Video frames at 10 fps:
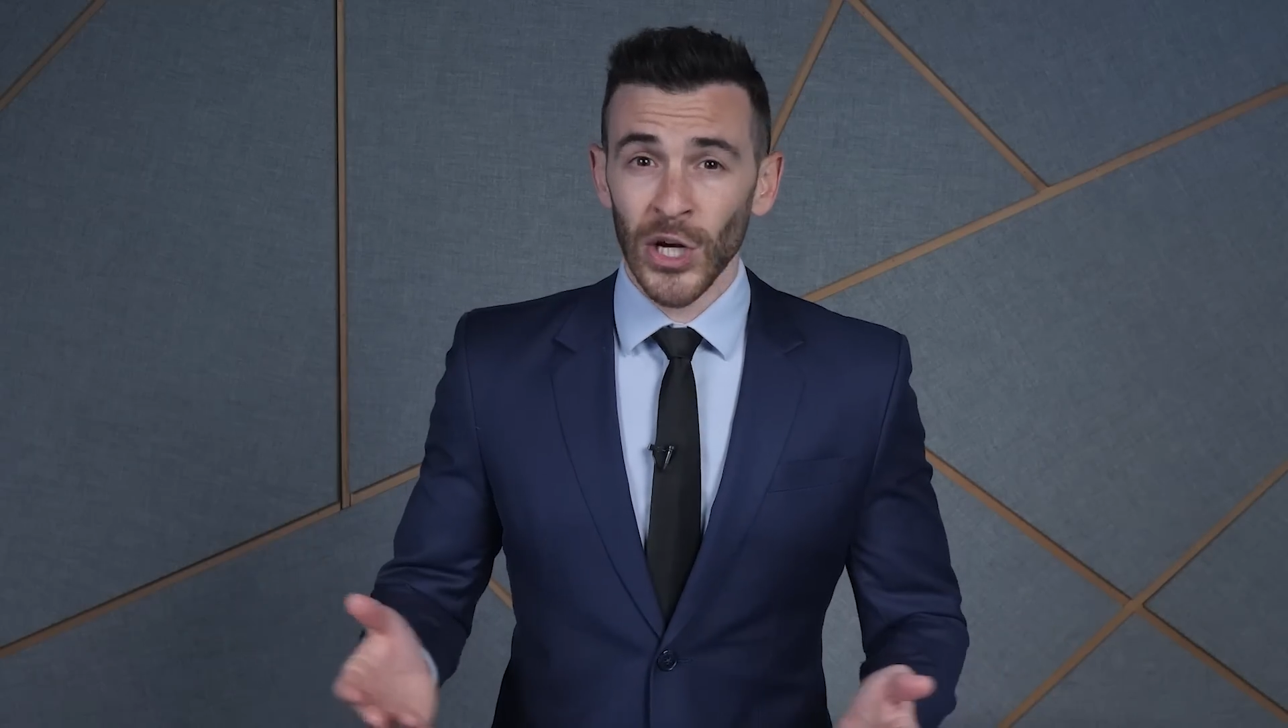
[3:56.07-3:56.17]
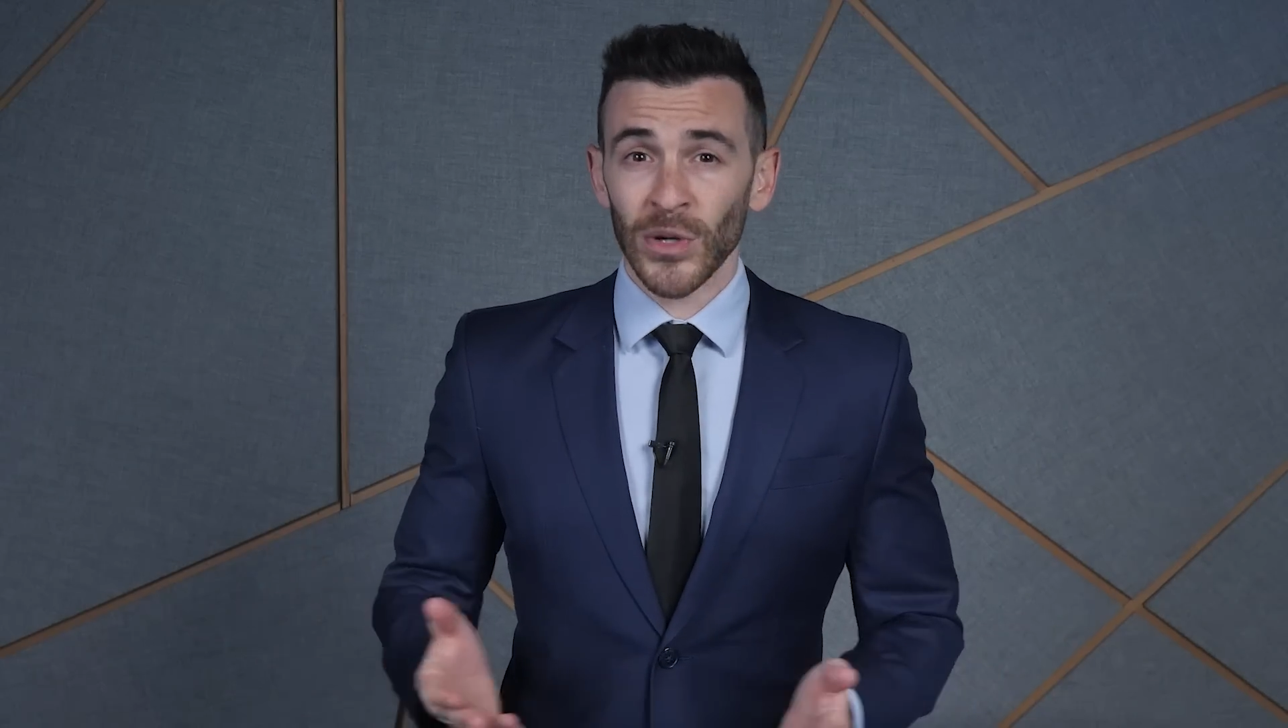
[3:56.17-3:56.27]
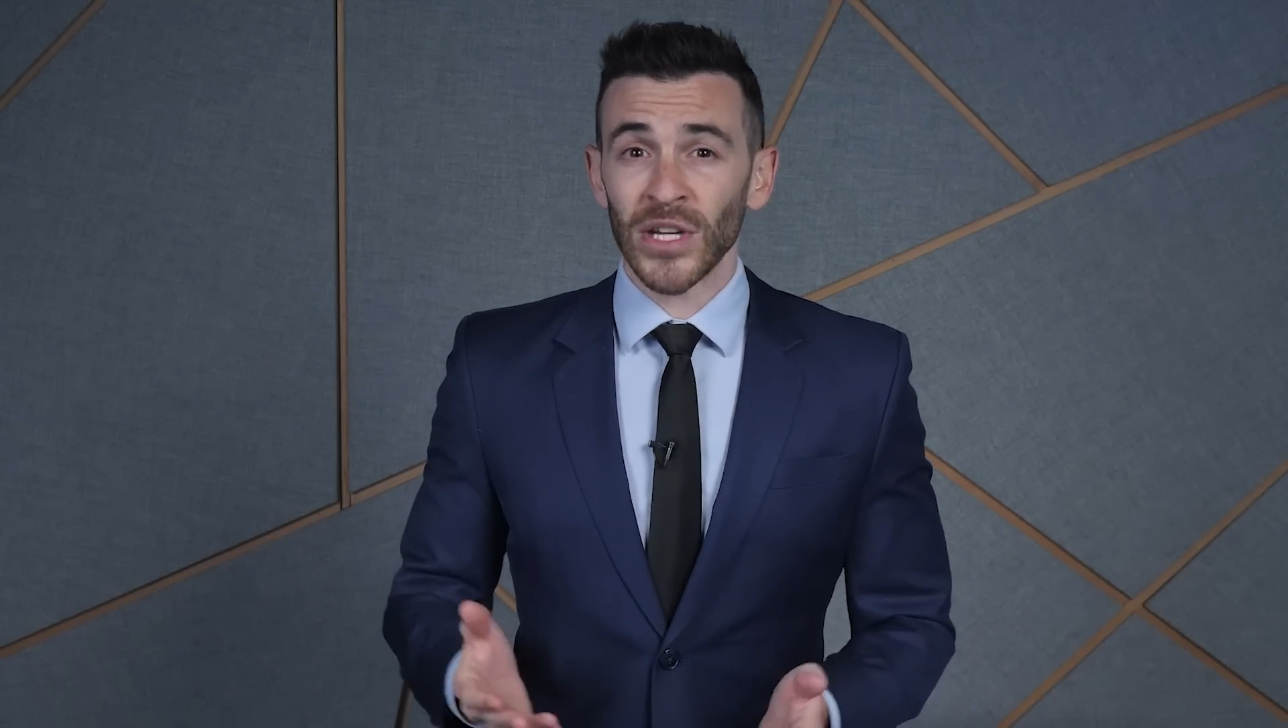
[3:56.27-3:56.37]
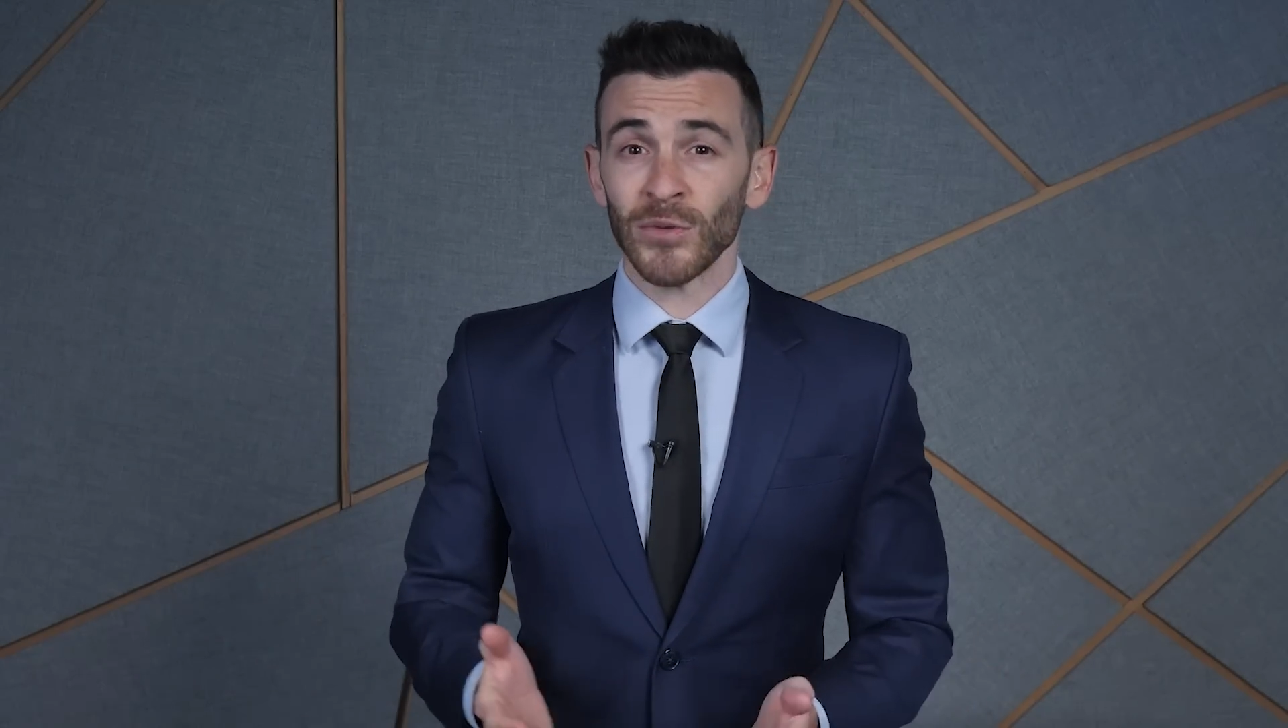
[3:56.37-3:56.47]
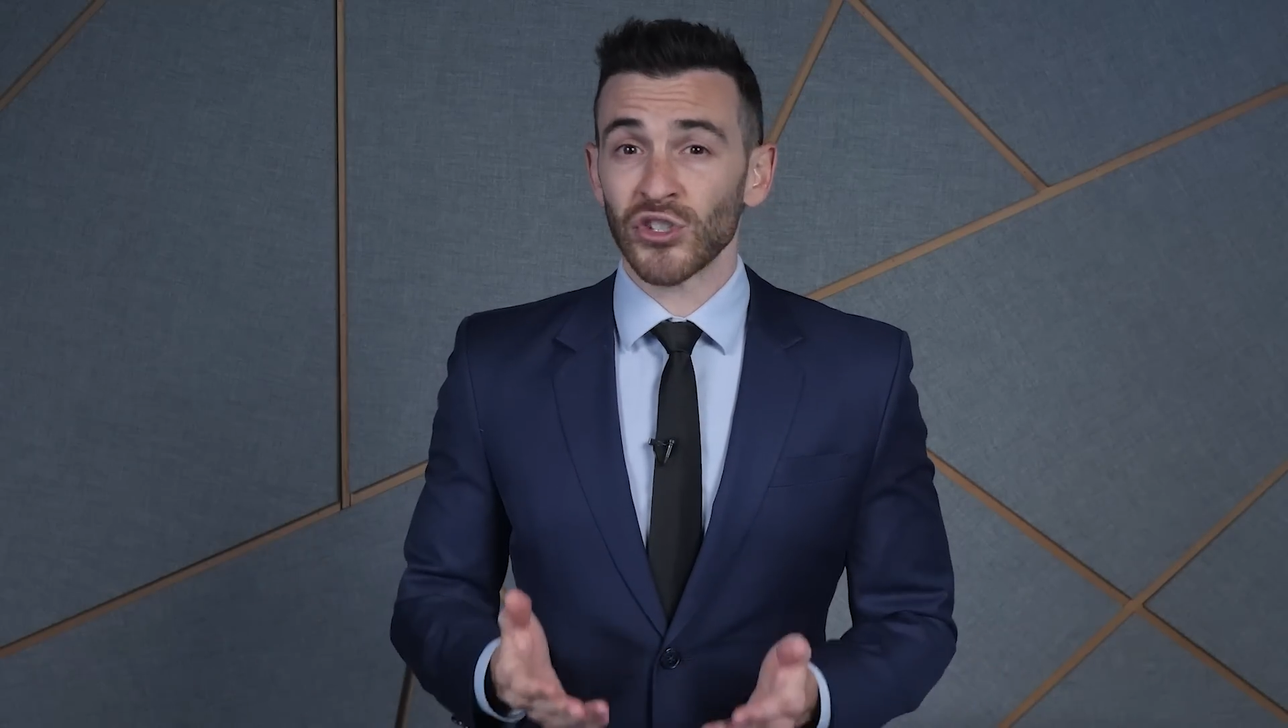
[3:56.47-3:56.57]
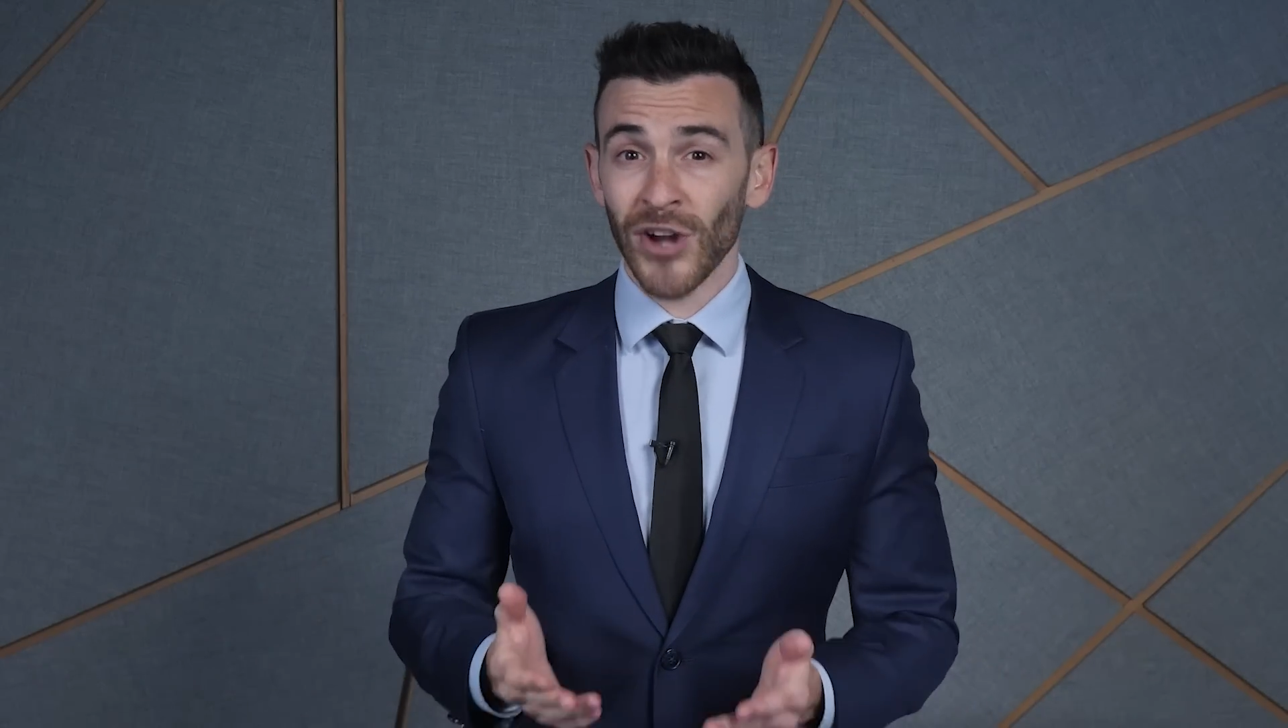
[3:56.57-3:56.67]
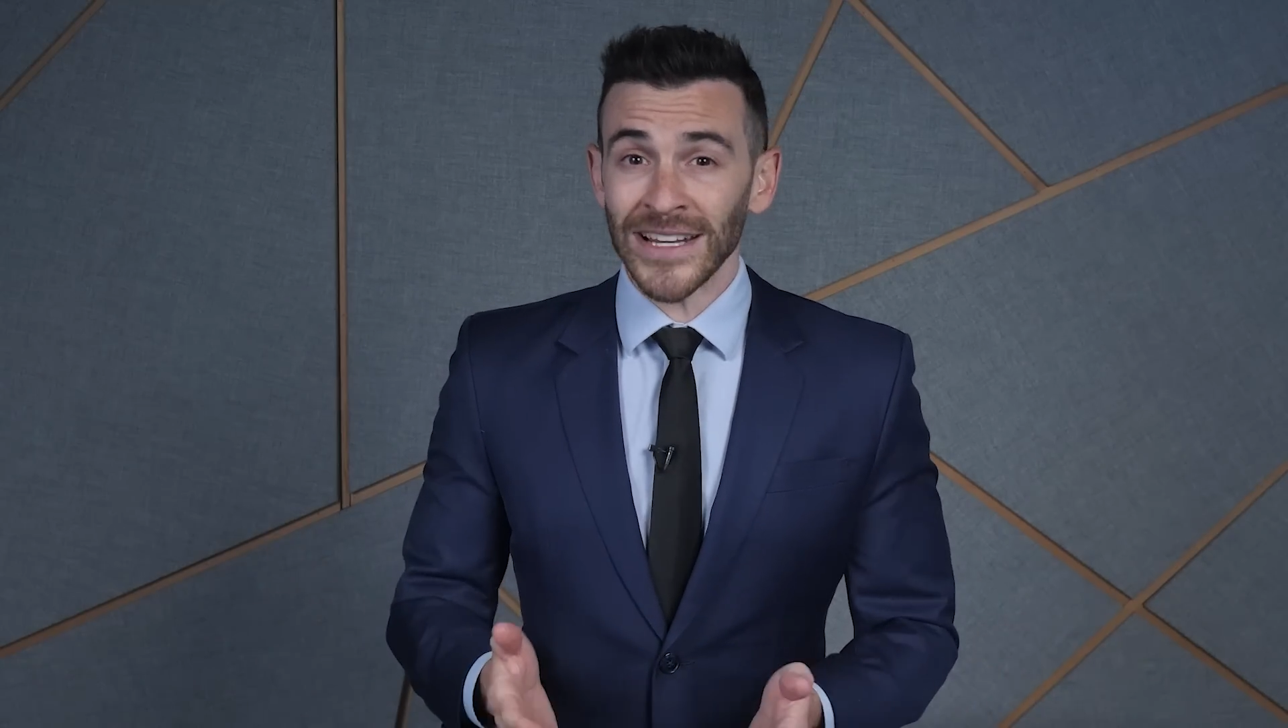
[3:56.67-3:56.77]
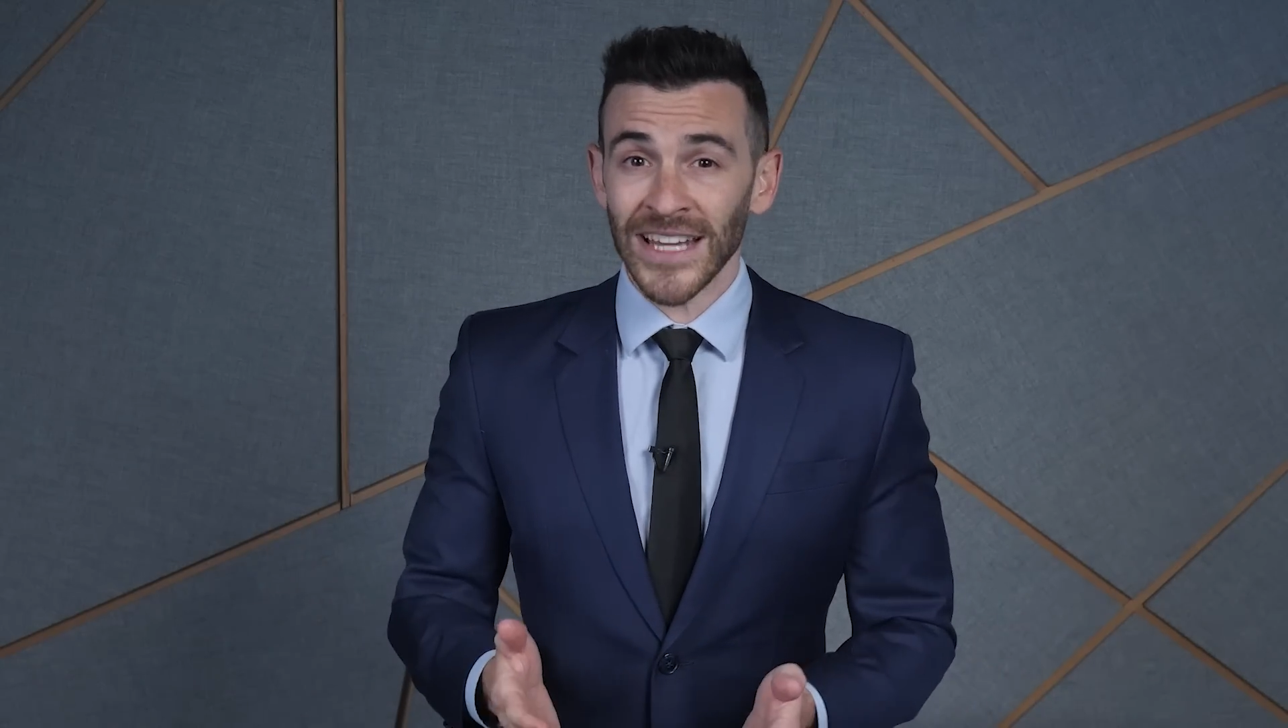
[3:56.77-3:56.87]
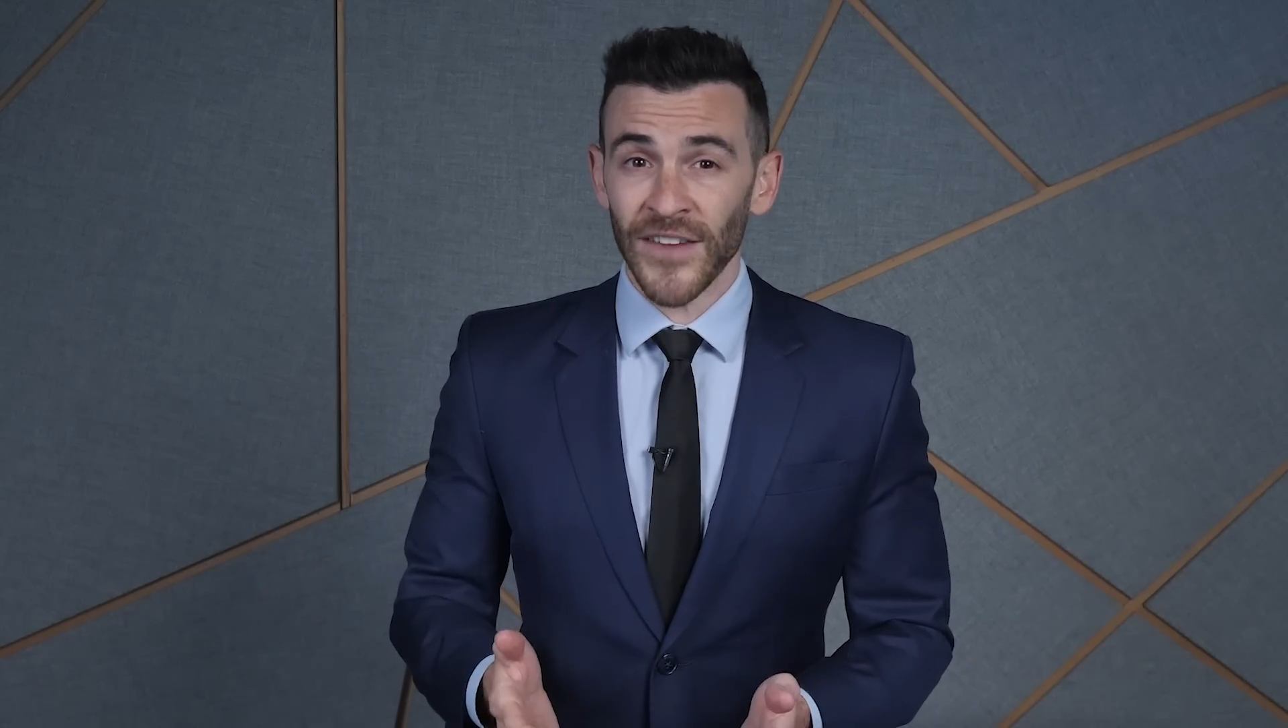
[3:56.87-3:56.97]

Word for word: where he was trying to